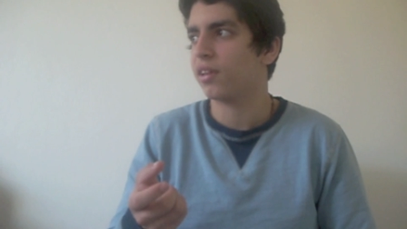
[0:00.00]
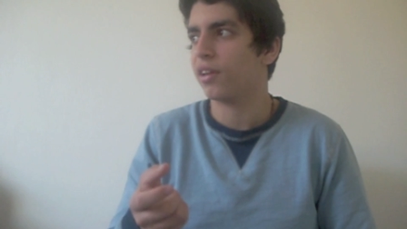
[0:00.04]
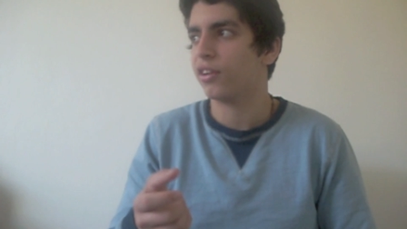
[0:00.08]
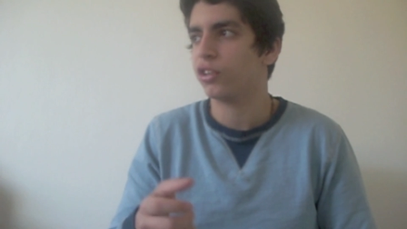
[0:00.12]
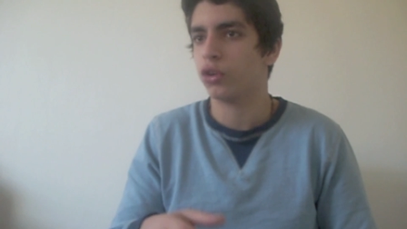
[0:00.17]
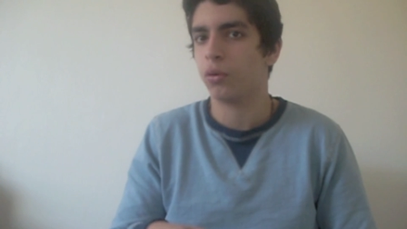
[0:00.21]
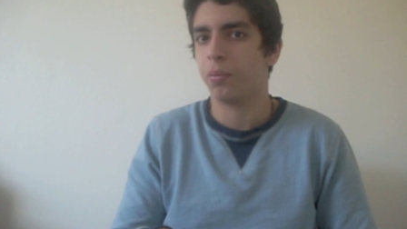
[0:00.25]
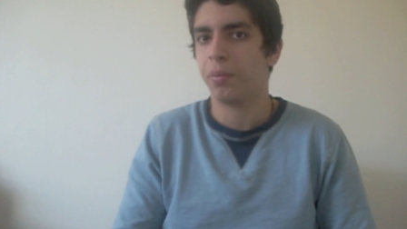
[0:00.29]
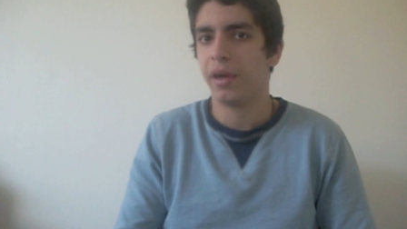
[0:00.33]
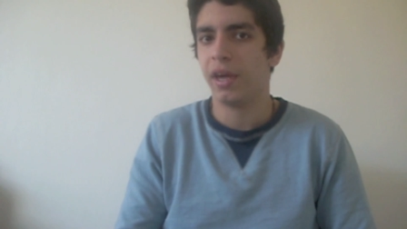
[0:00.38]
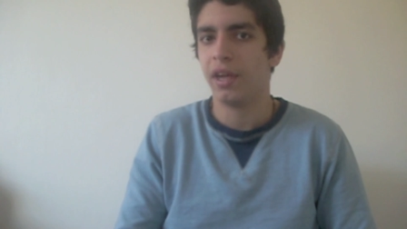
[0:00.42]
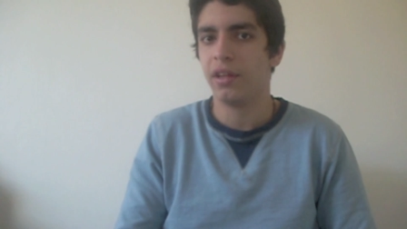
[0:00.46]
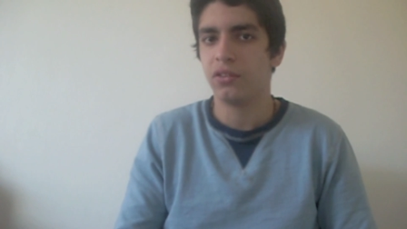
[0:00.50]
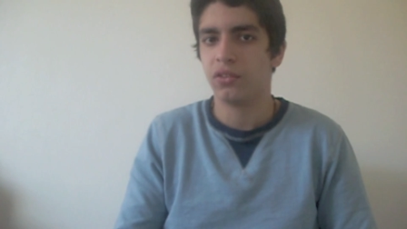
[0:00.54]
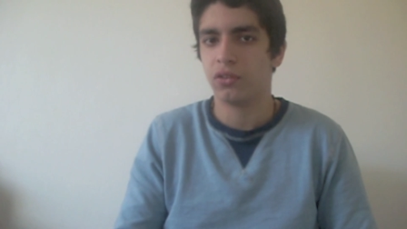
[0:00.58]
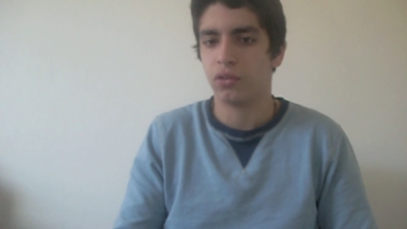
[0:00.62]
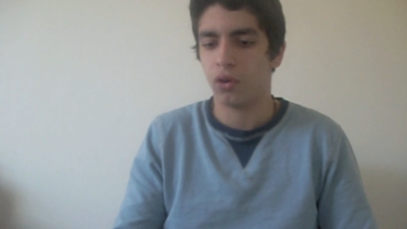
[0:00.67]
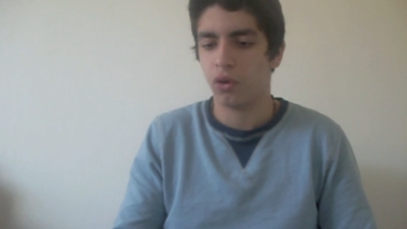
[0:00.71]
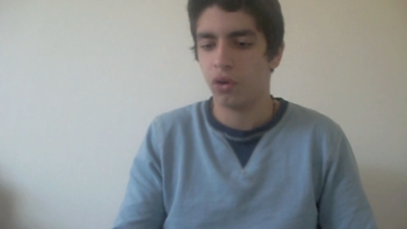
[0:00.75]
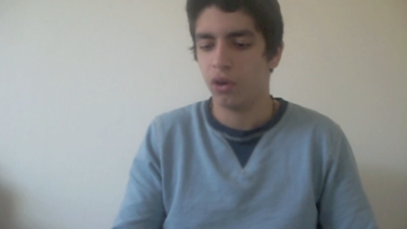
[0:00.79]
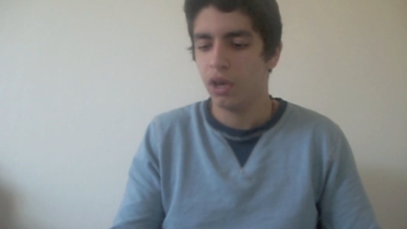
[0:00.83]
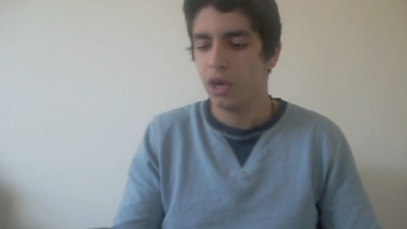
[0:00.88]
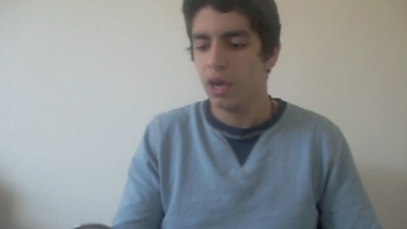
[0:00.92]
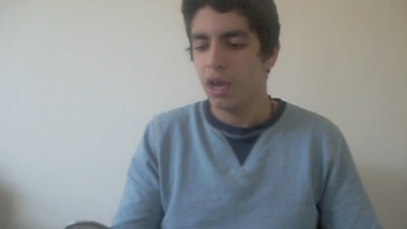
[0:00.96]
/ your pants.
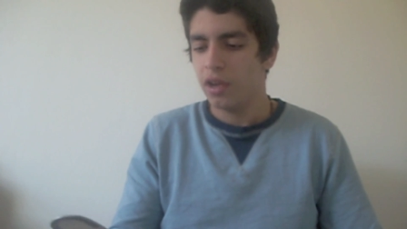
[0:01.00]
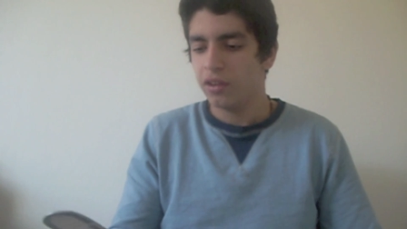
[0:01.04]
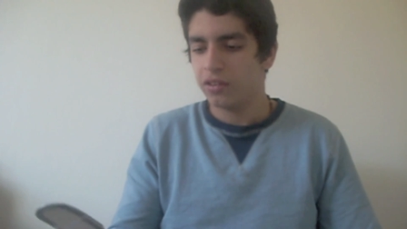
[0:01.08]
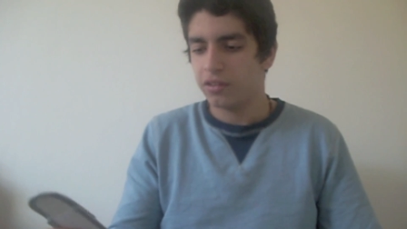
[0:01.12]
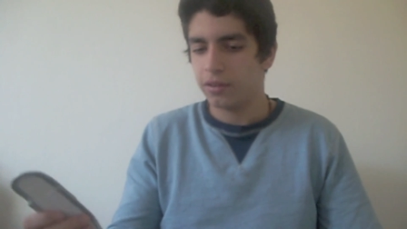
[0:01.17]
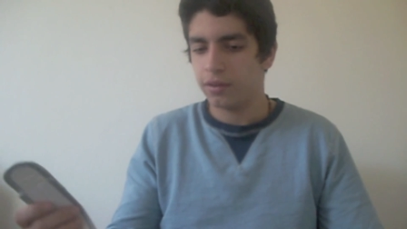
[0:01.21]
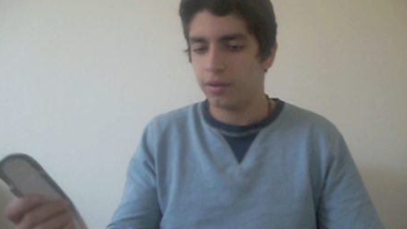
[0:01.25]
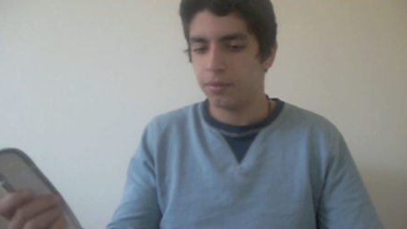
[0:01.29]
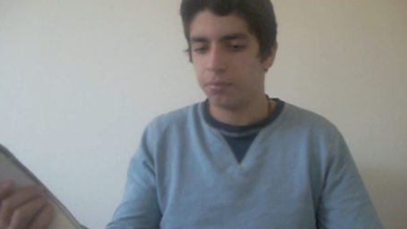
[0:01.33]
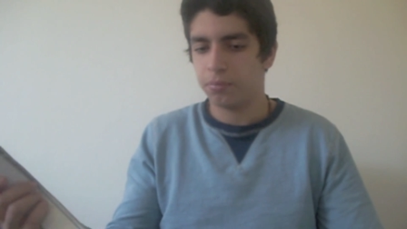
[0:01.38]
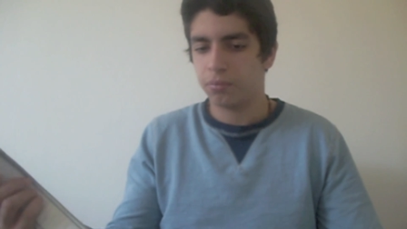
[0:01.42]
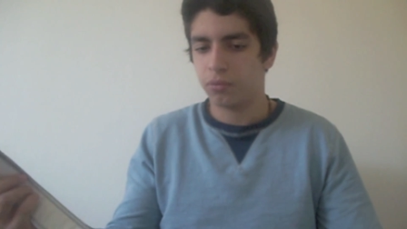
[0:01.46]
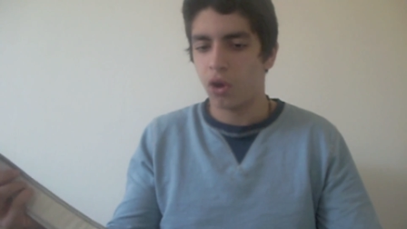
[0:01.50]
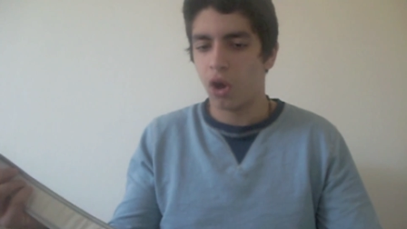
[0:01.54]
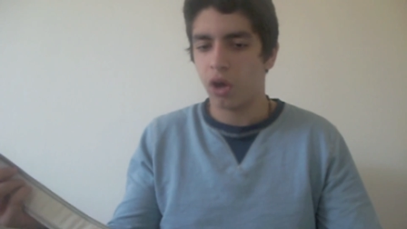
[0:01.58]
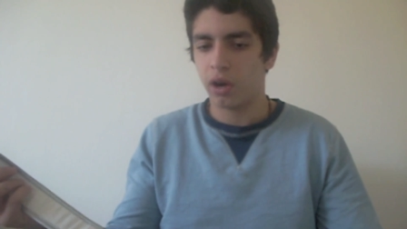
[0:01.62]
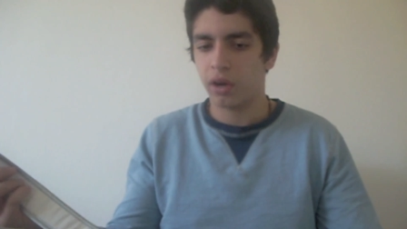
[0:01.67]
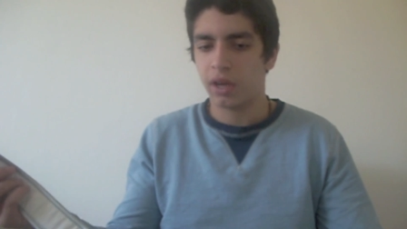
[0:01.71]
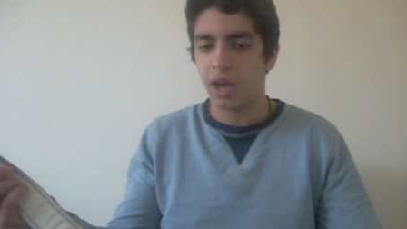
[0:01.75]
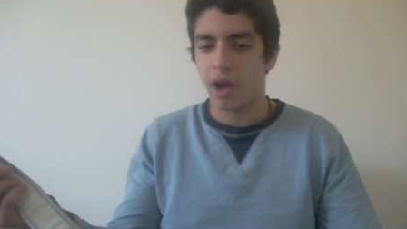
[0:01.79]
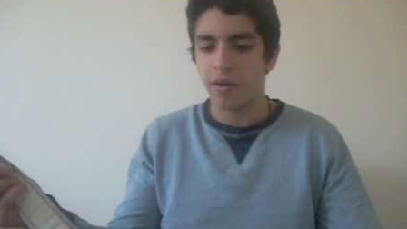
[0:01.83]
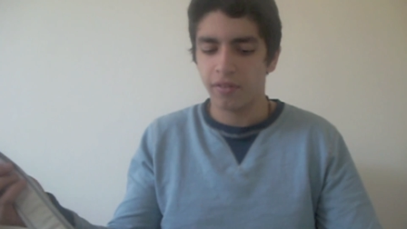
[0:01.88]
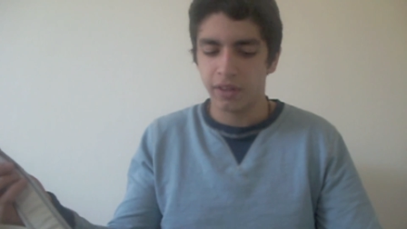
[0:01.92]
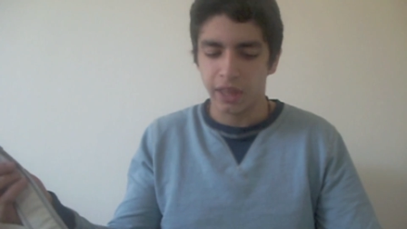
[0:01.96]
So to kind
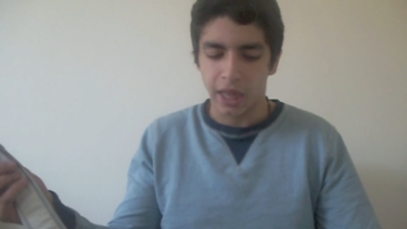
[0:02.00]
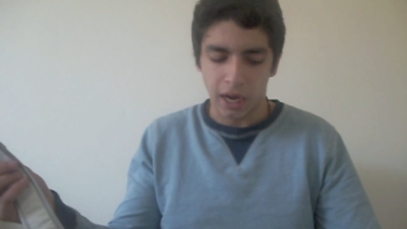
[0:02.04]
of cover